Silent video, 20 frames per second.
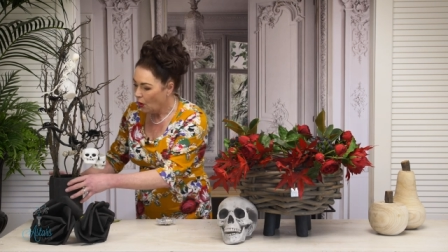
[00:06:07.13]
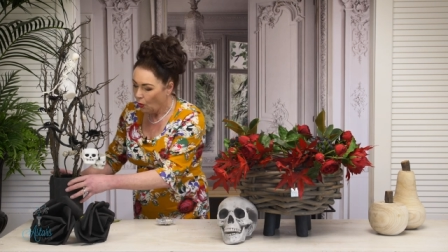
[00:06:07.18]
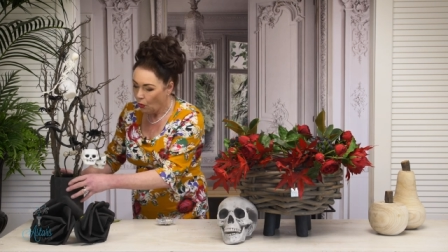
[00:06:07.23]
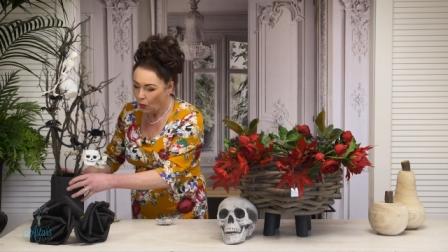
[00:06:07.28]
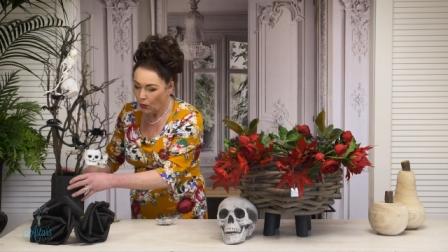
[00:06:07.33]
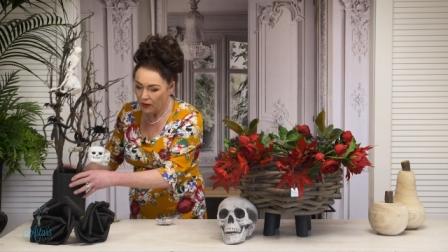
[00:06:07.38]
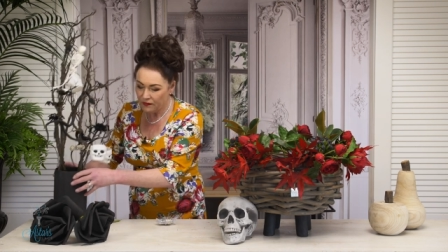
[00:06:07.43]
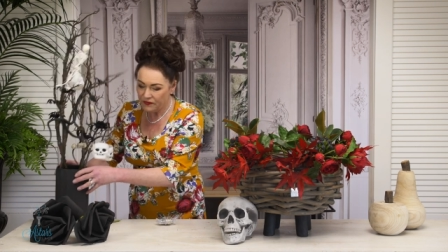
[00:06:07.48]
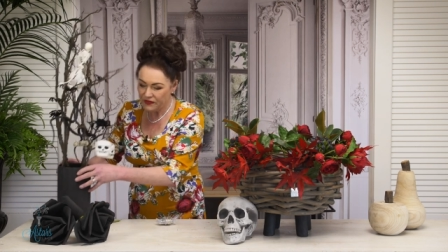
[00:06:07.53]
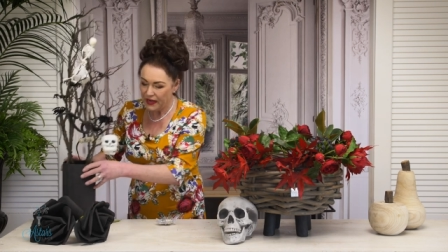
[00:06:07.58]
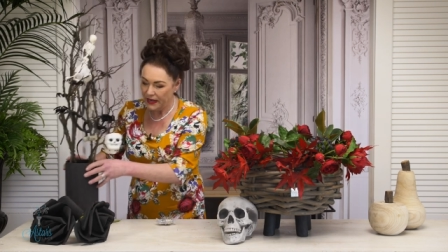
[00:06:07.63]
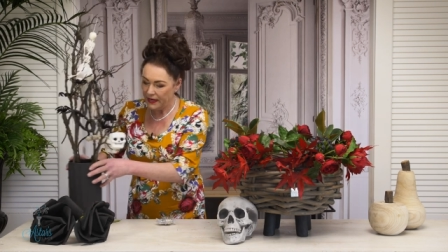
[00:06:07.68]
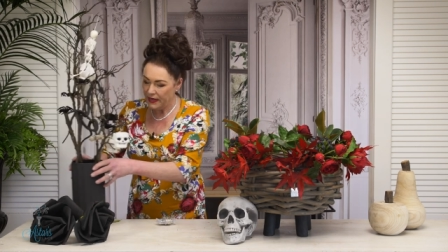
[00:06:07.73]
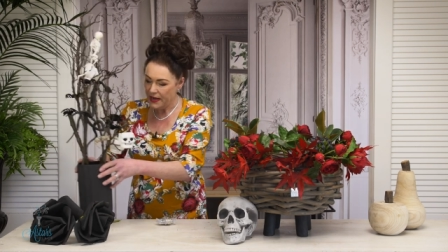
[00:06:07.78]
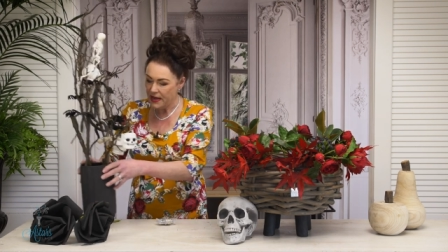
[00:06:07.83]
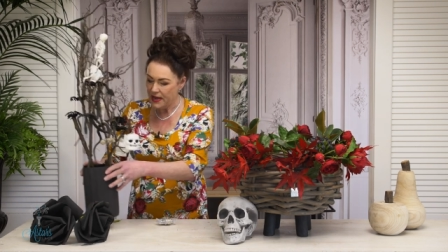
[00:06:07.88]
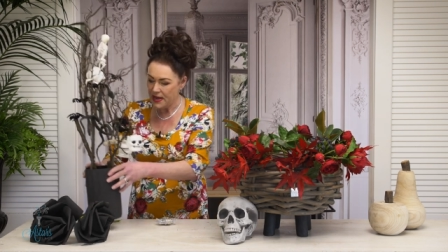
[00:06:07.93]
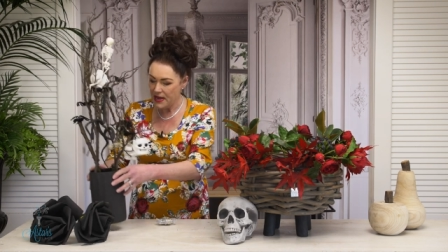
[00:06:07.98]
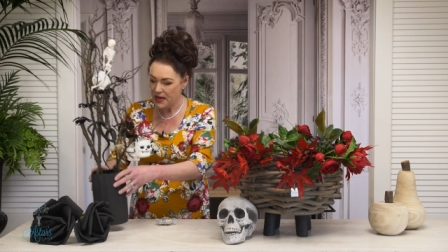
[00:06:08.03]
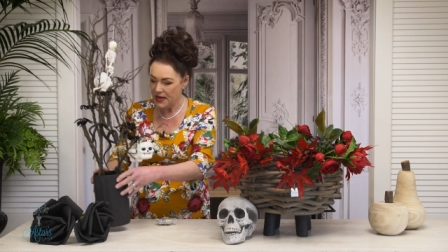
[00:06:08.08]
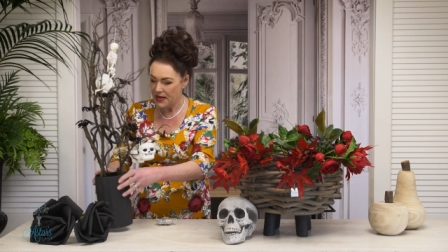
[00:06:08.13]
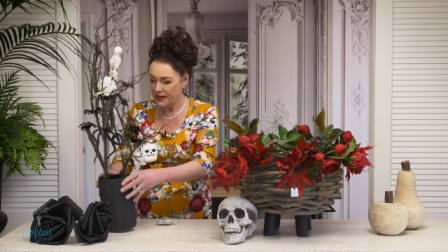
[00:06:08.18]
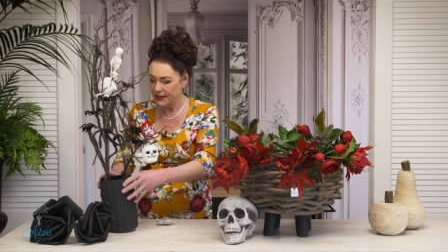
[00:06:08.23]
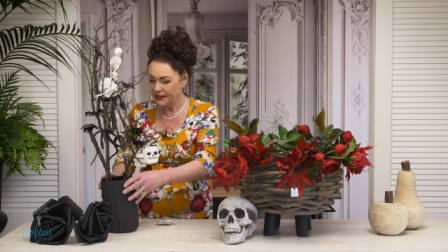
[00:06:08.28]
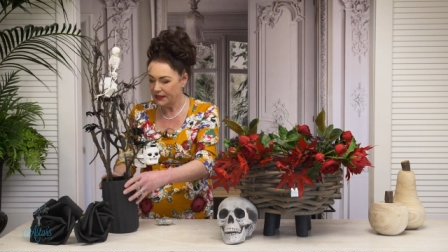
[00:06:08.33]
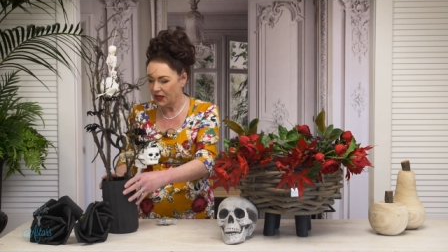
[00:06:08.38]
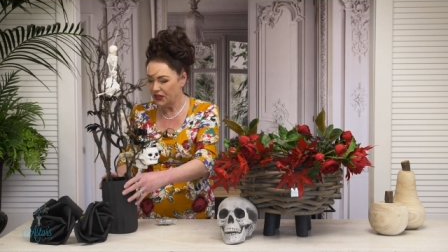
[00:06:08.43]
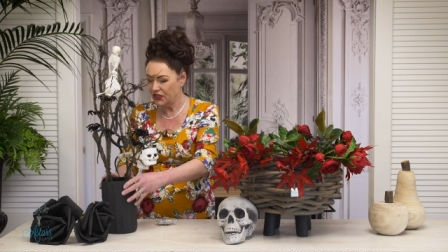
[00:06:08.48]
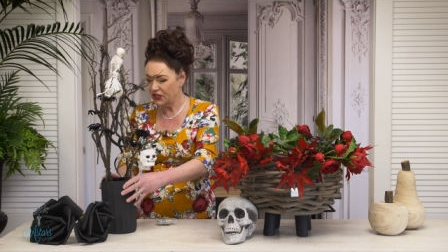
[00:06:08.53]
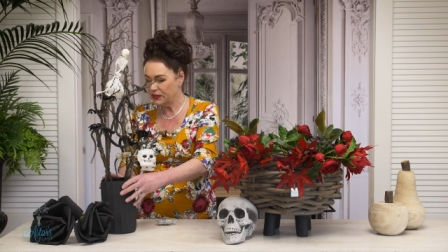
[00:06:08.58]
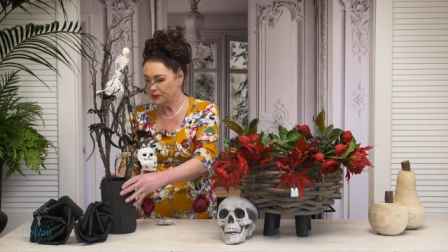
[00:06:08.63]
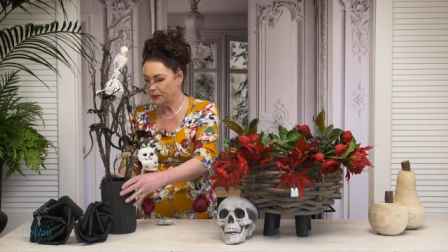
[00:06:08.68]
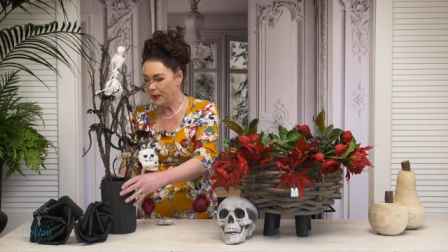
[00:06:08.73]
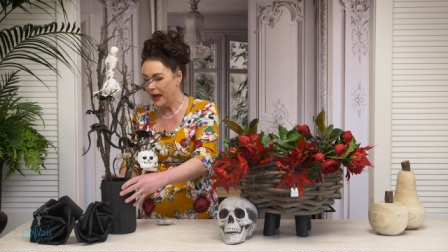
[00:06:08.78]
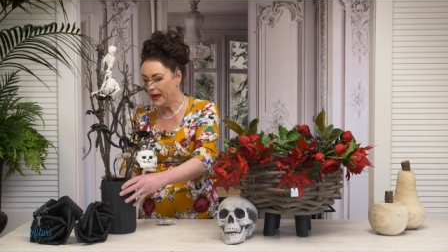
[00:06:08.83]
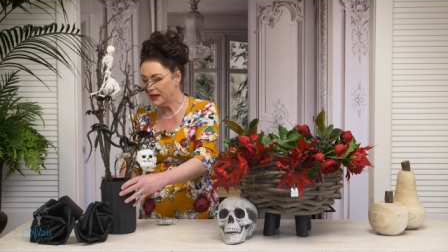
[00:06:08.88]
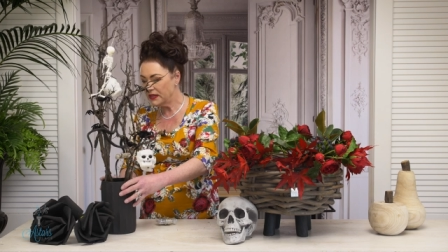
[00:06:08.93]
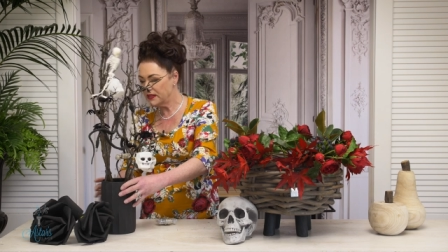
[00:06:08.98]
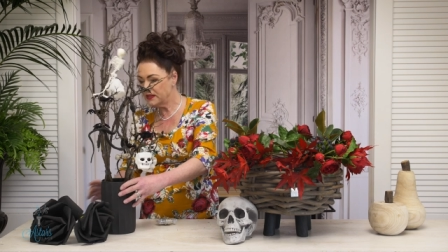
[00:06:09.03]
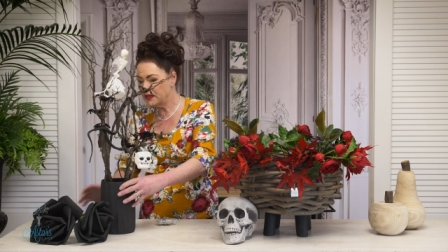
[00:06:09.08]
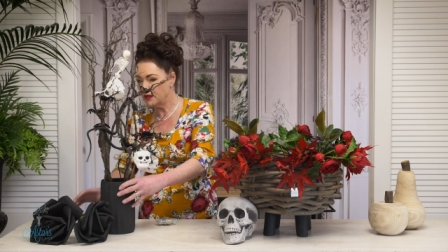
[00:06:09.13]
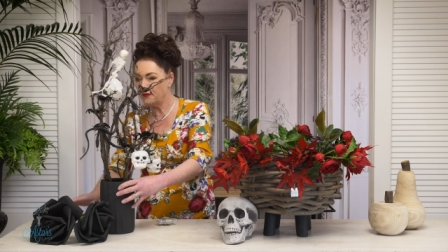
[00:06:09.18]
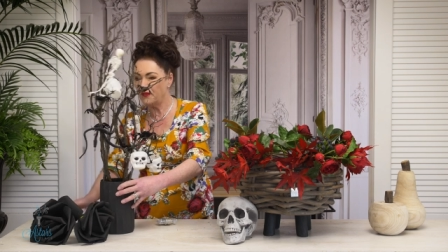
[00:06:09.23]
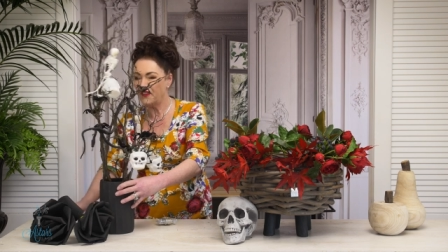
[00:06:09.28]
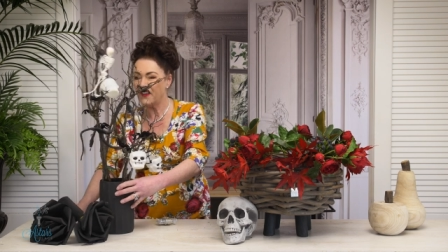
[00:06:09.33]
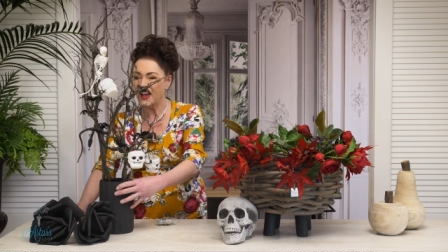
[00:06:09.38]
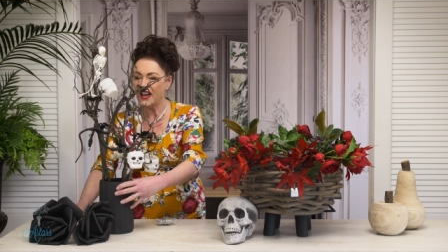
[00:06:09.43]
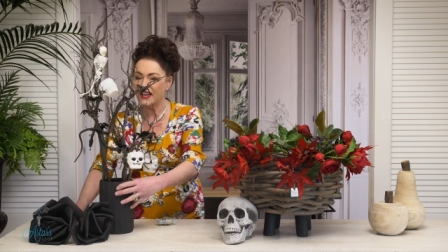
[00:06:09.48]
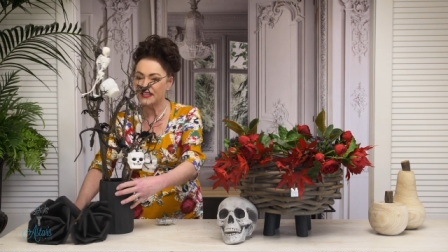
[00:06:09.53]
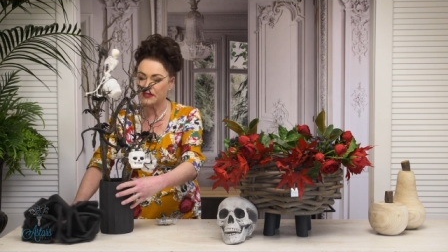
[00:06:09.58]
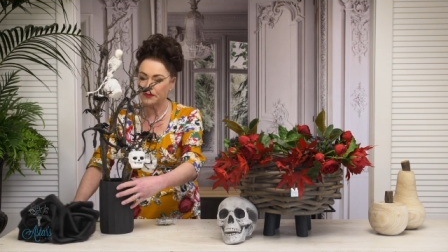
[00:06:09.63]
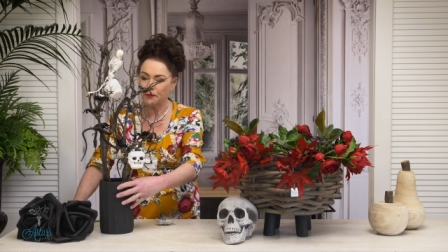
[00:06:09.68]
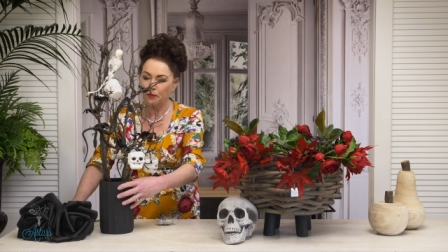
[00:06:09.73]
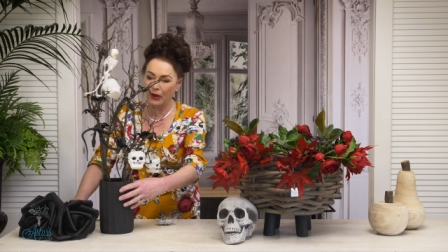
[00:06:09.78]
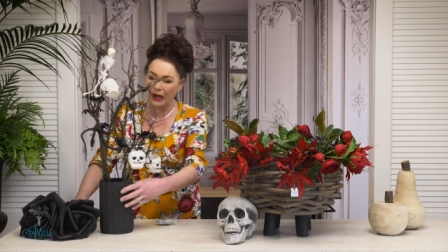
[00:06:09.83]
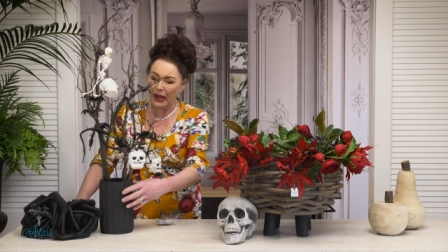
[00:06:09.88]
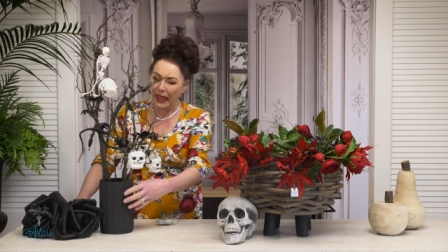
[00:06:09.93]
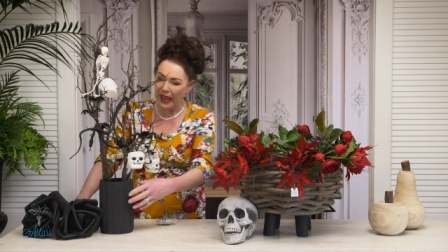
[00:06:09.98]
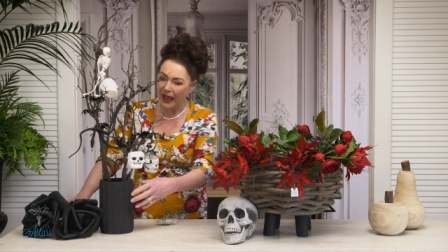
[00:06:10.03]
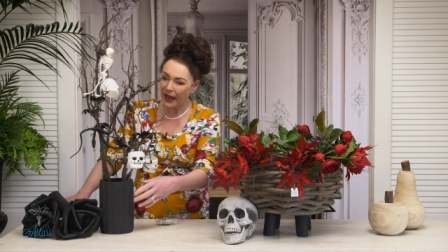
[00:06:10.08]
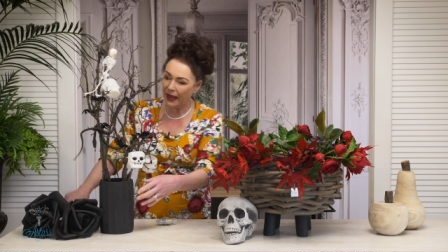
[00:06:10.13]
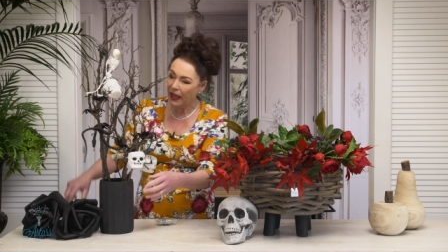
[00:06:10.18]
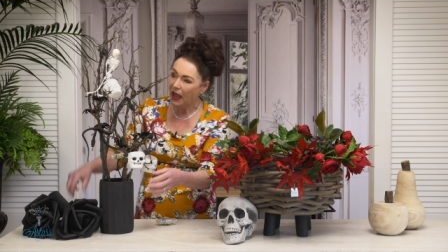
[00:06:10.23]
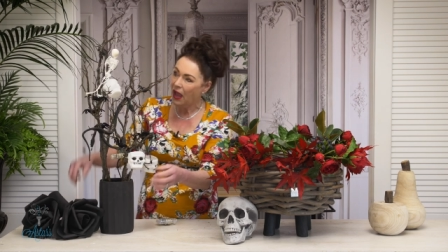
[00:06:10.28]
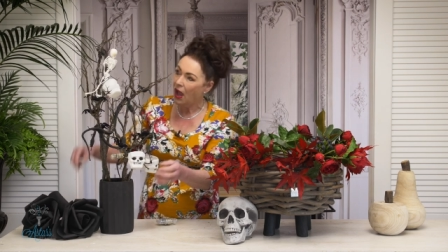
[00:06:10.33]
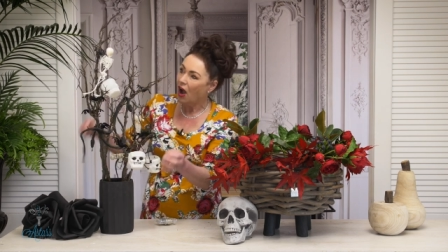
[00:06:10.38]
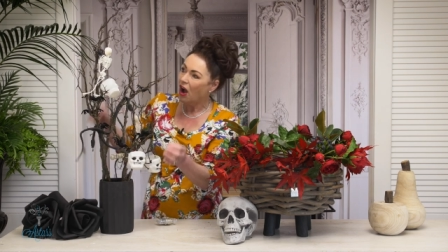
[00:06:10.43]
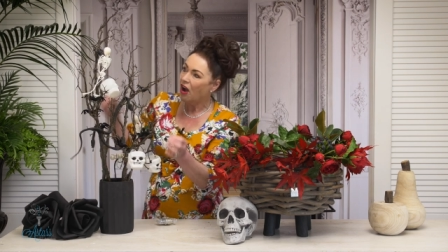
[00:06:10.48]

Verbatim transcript: All I've done here is I just painted the vase black.